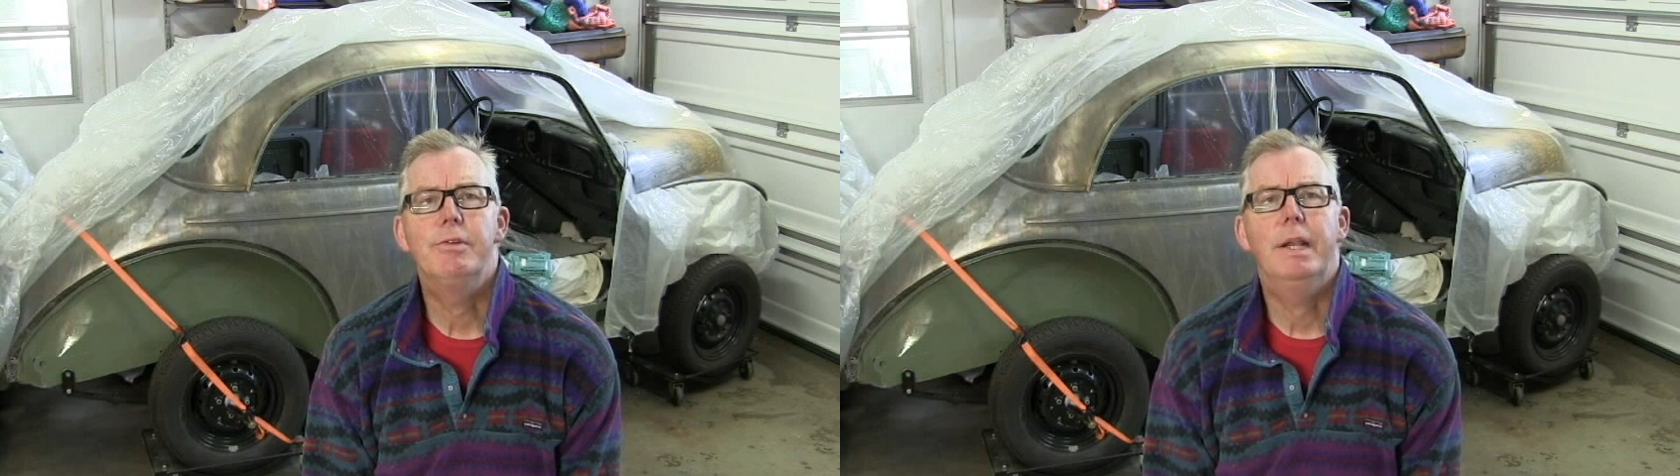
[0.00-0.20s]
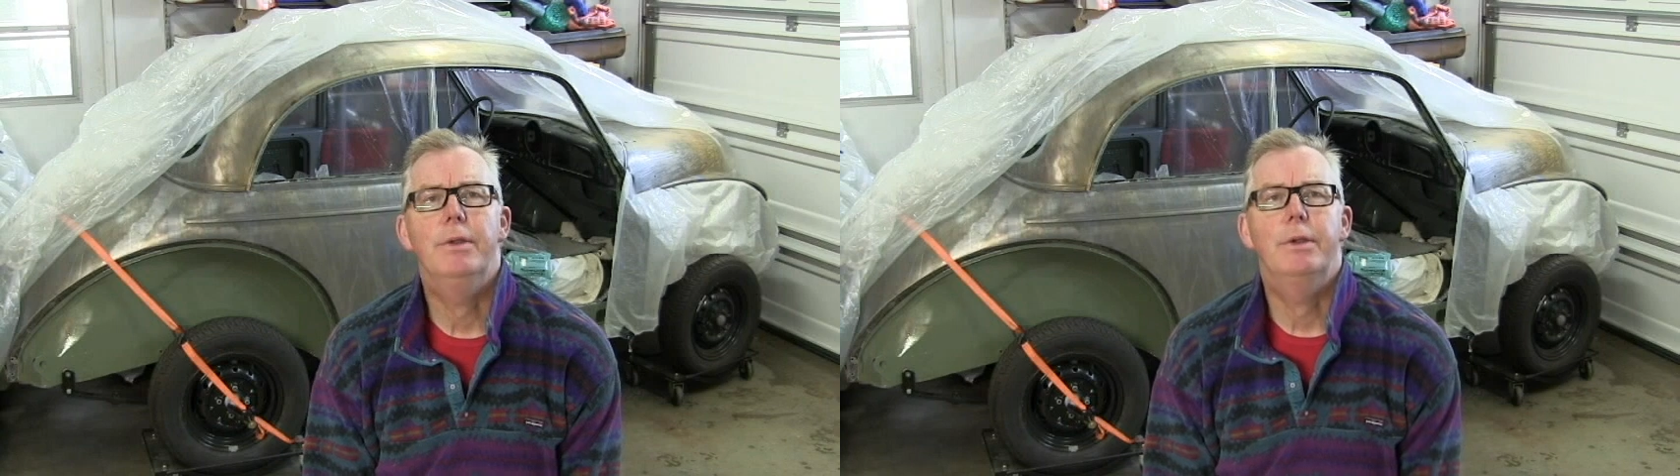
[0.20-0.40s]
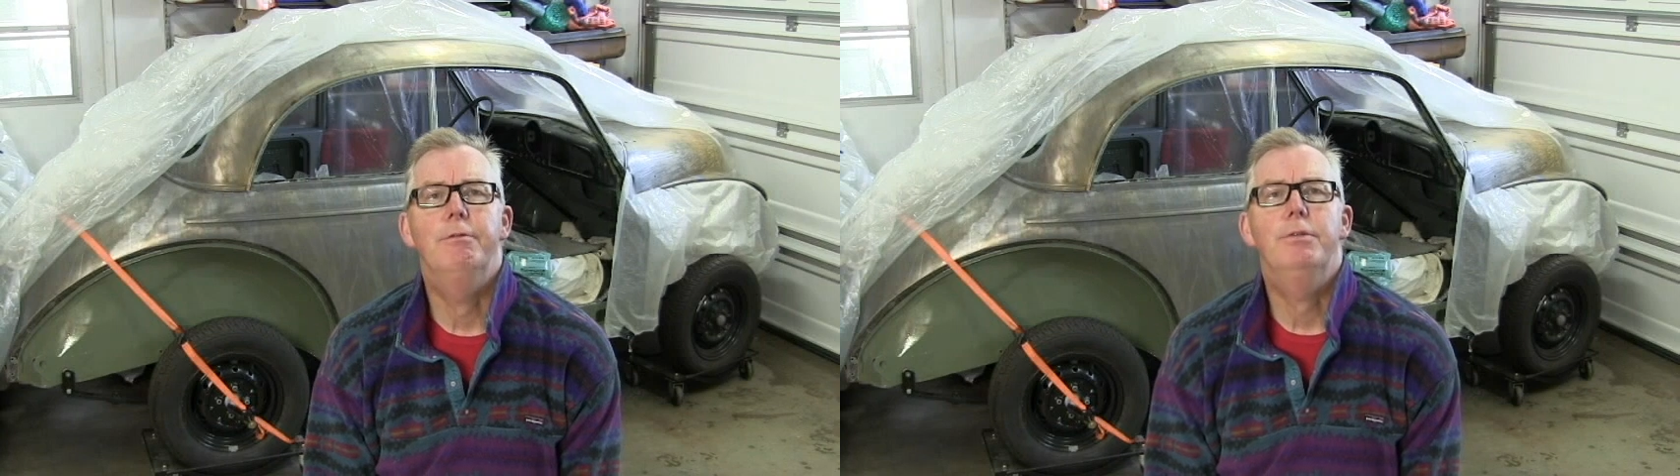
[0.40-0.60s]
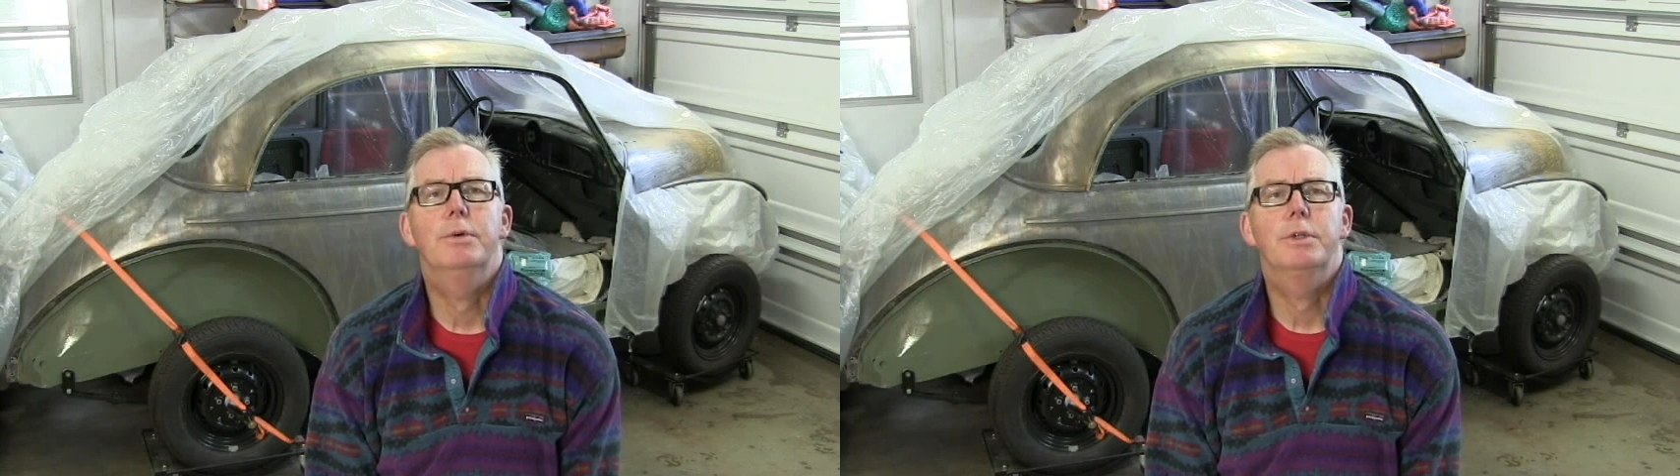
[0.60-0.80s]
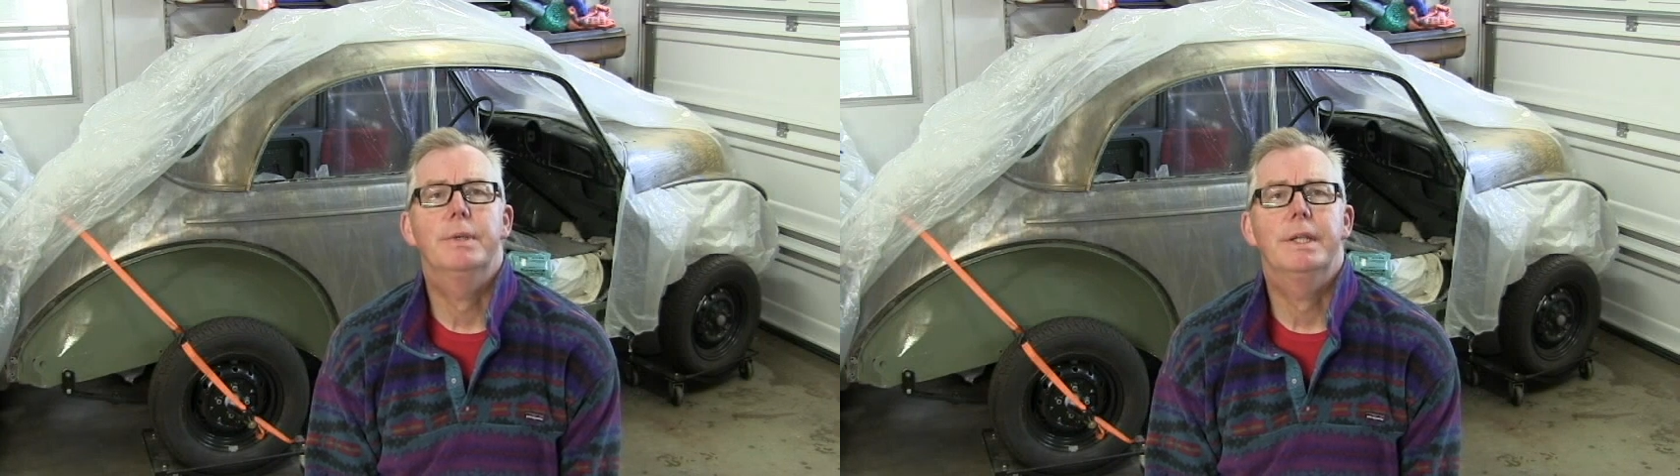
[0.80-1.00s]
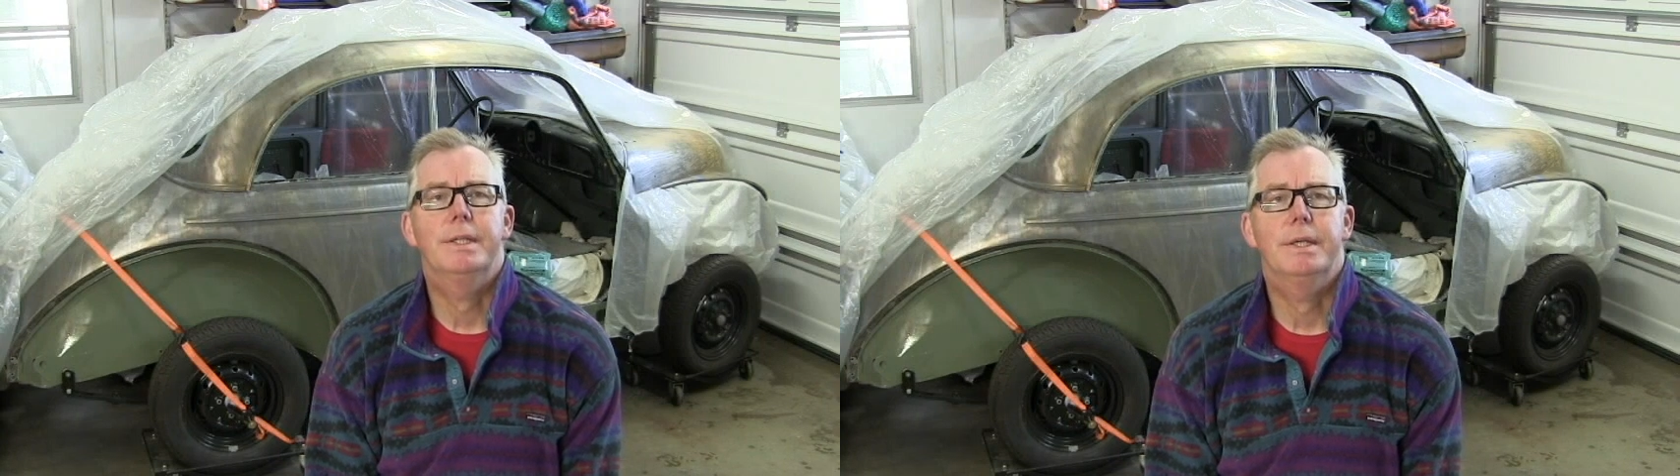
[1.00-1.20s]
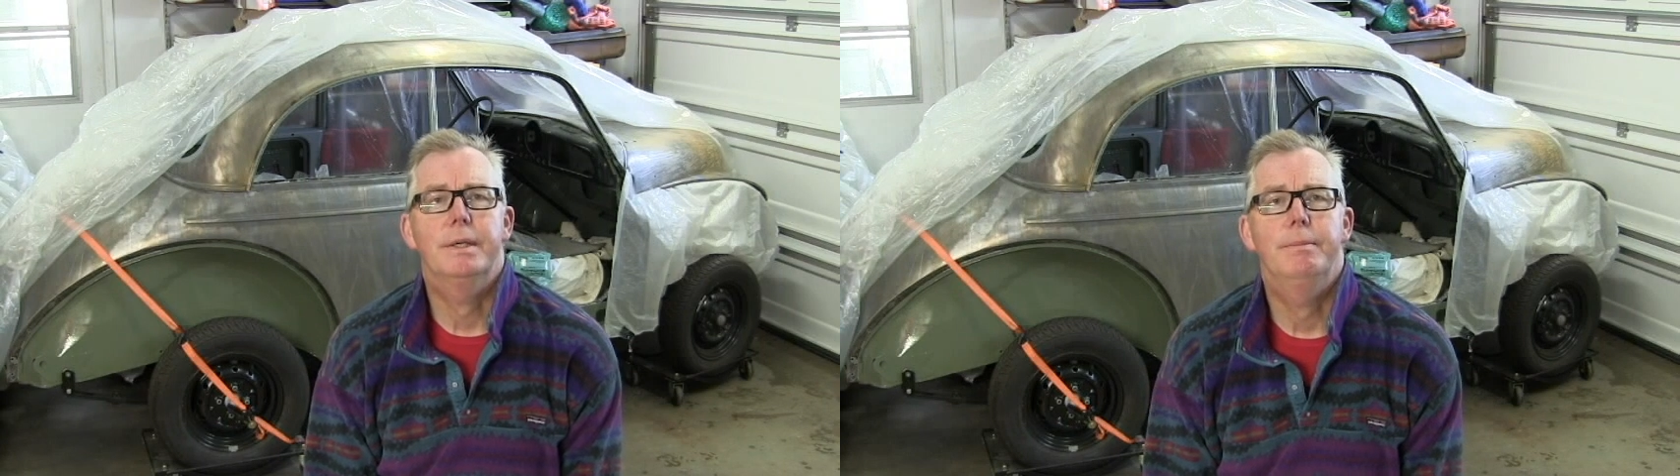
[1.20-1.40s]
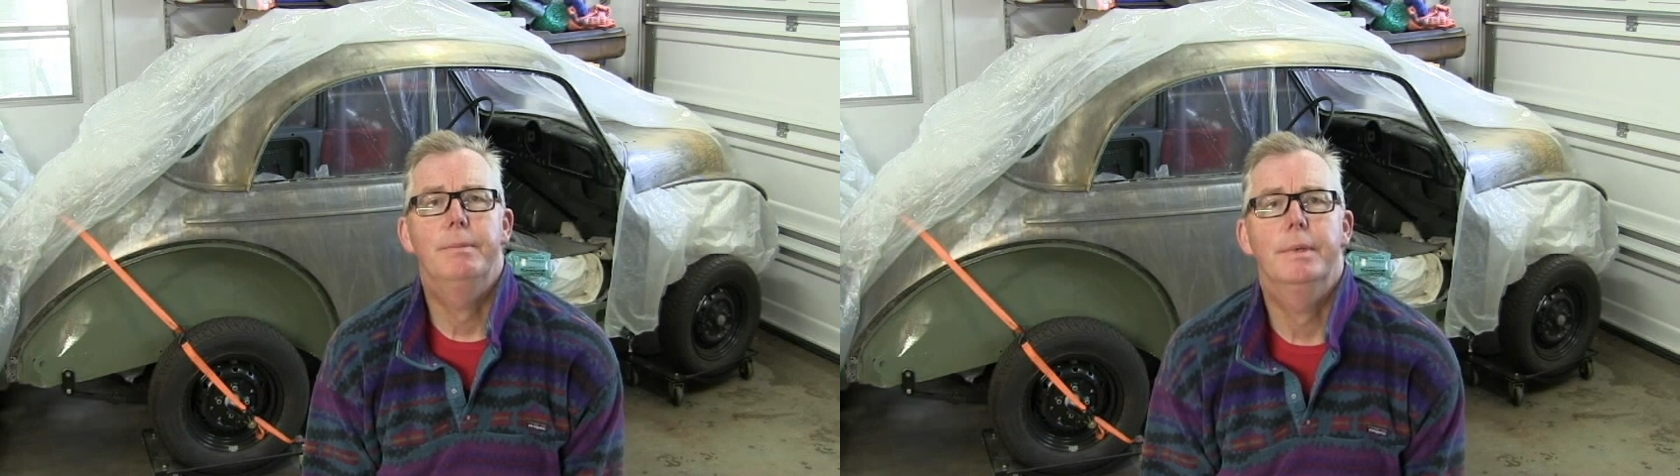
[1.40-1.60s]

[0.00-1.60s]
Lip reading: really looking forward to it as a